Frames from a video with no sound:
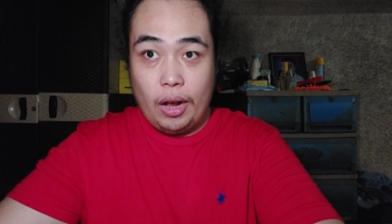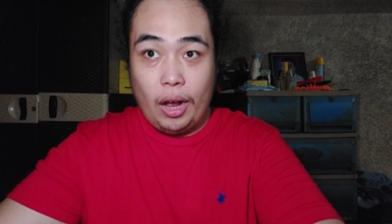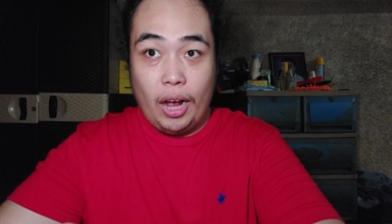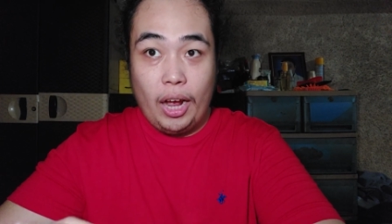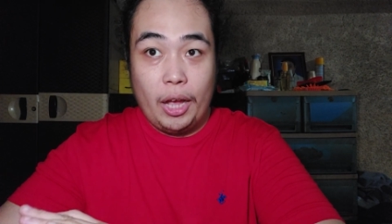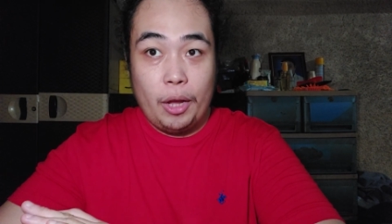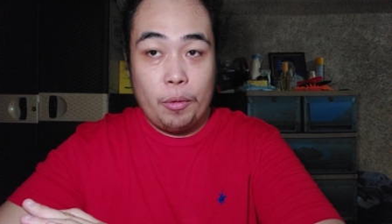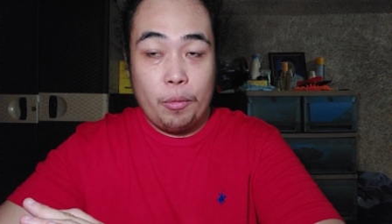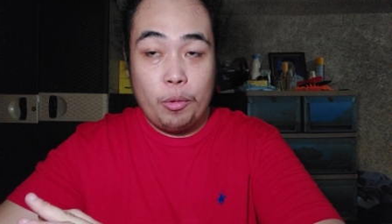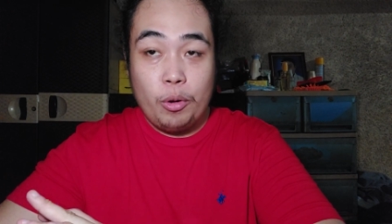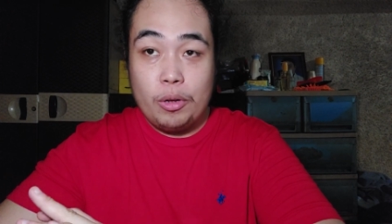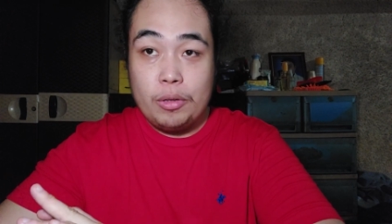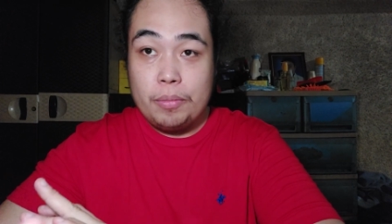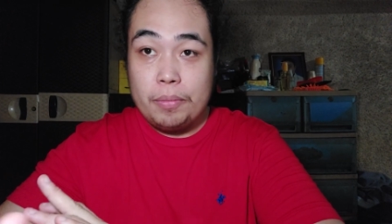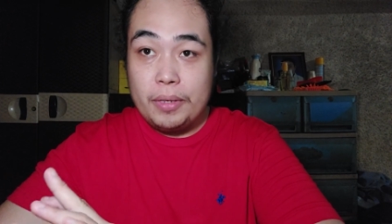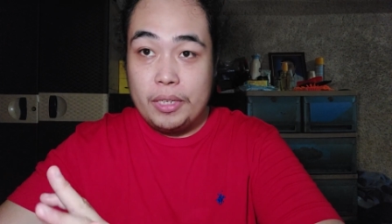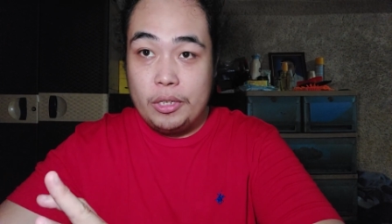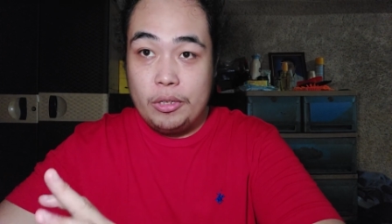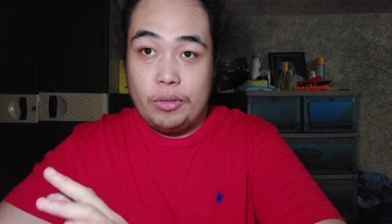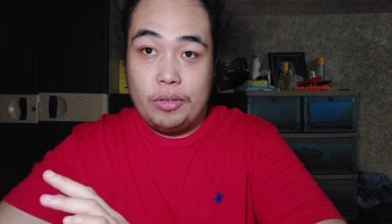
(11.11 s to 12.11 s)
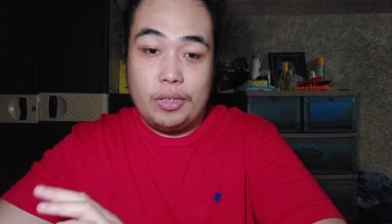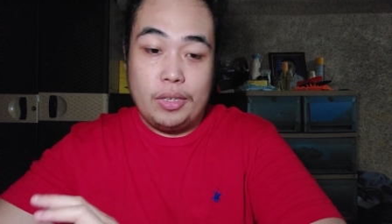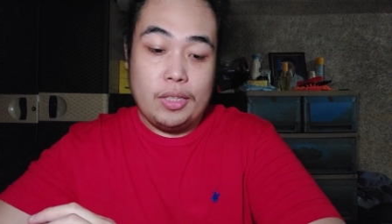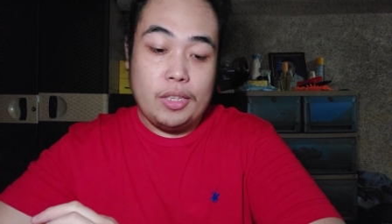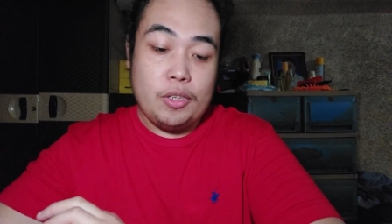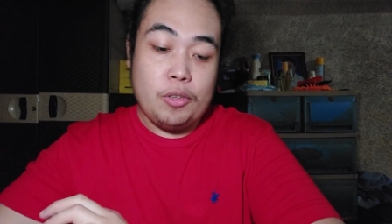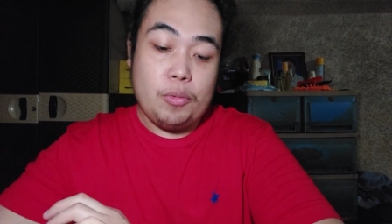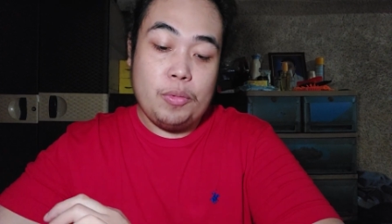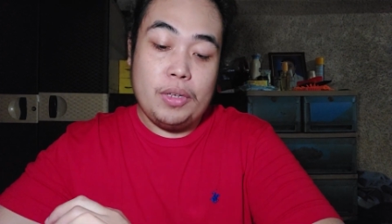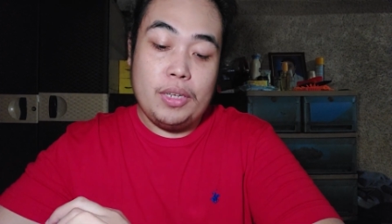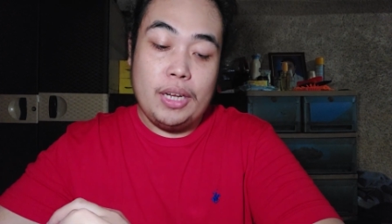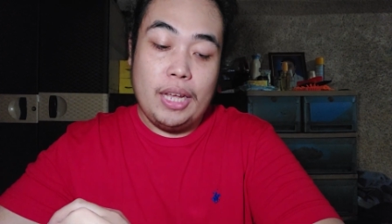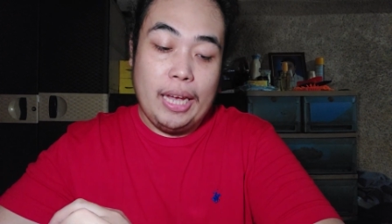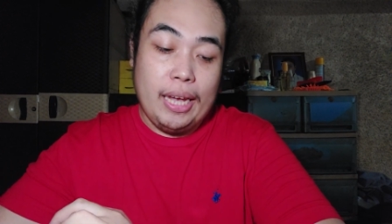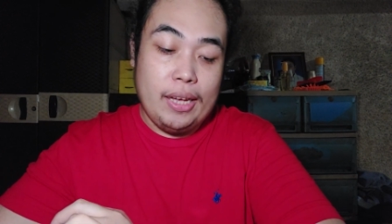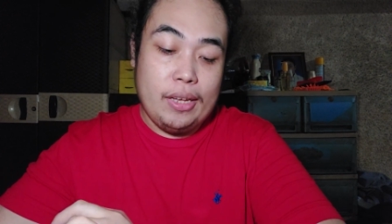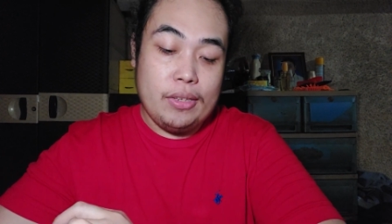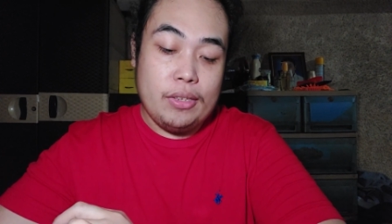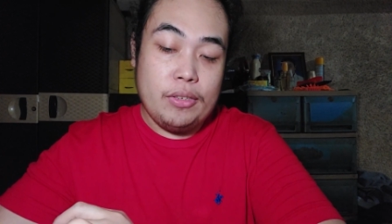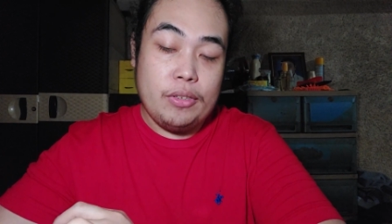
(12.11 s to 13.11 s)
I won't be using this one
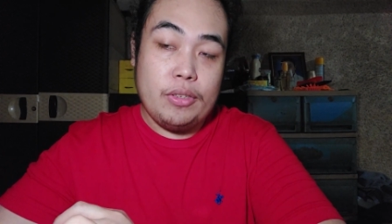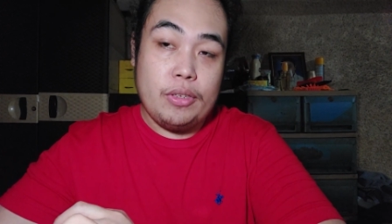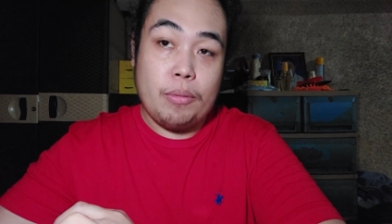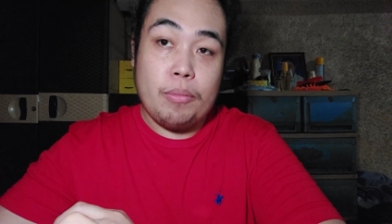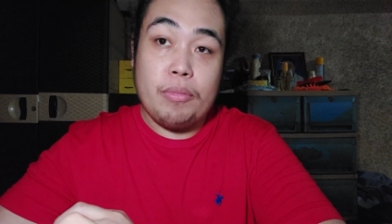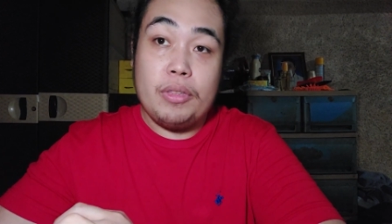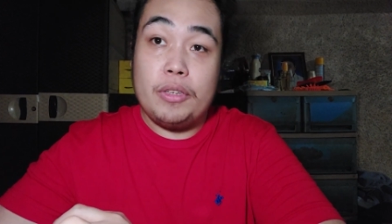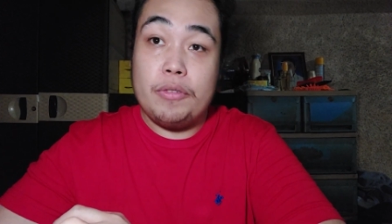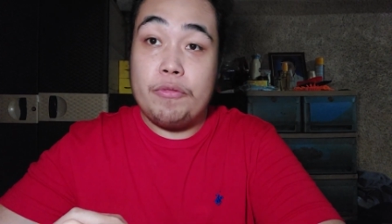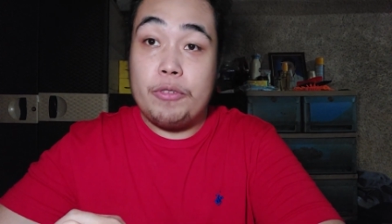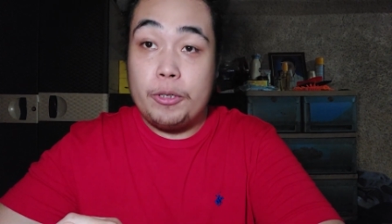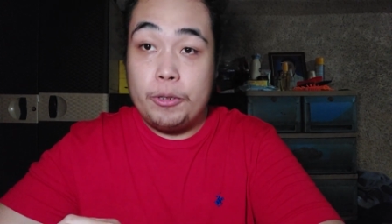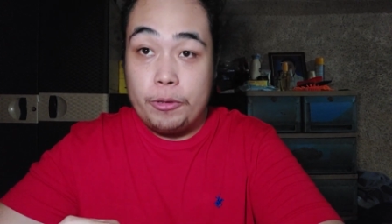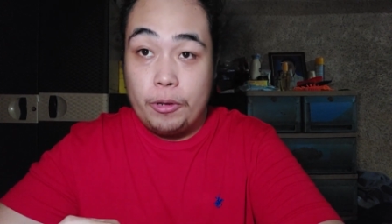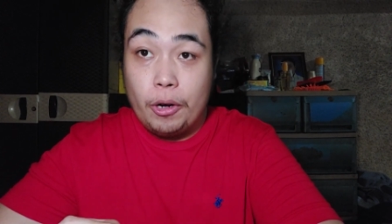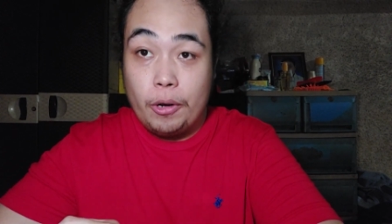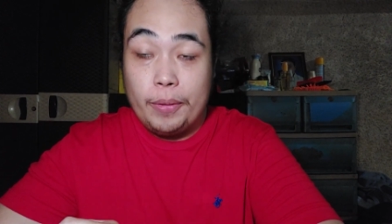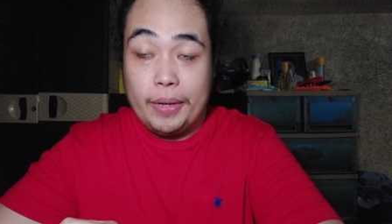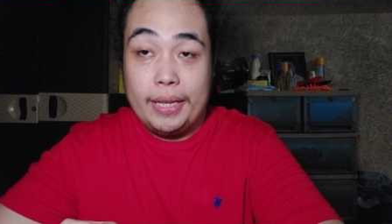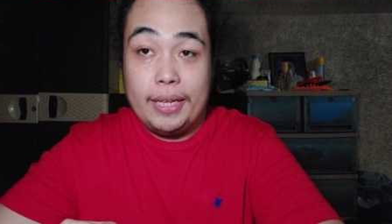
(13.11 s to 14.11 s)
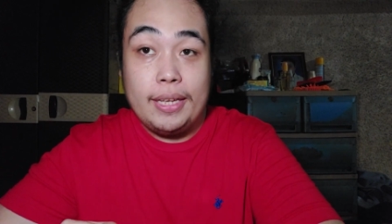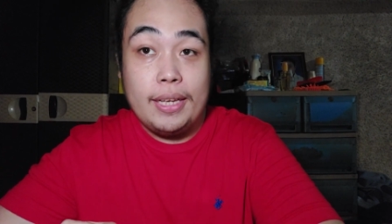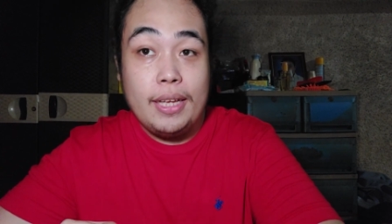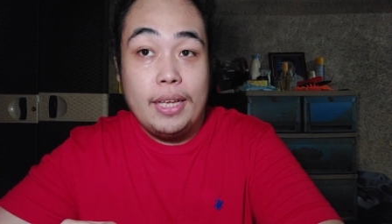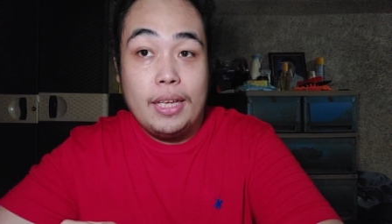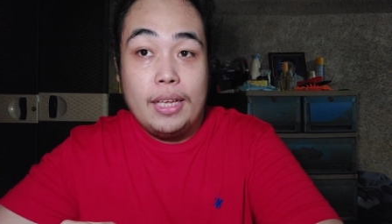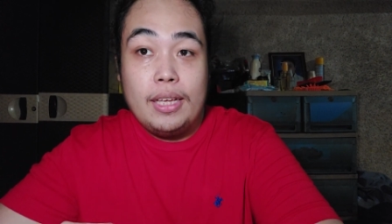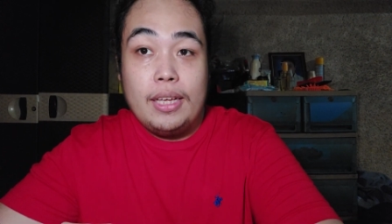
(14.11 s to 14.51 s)
as something for drawing.